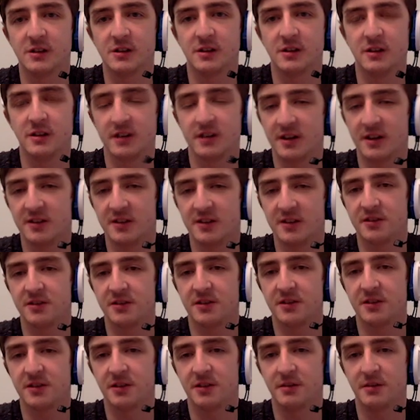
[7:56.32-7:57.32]
nice
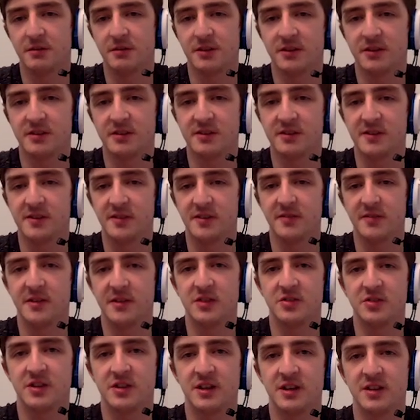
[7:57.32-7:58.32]
easy
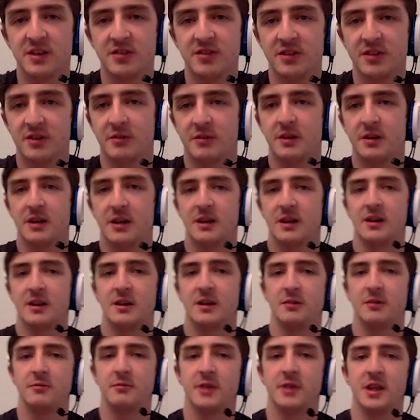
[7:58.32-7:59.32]
finish there. So
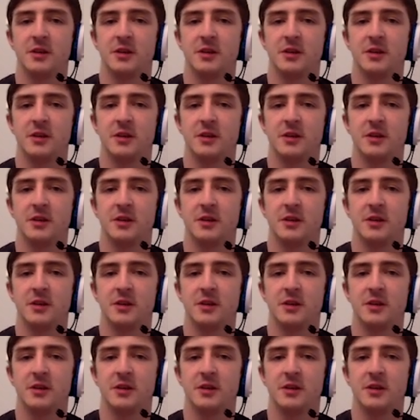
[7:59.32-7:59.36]
really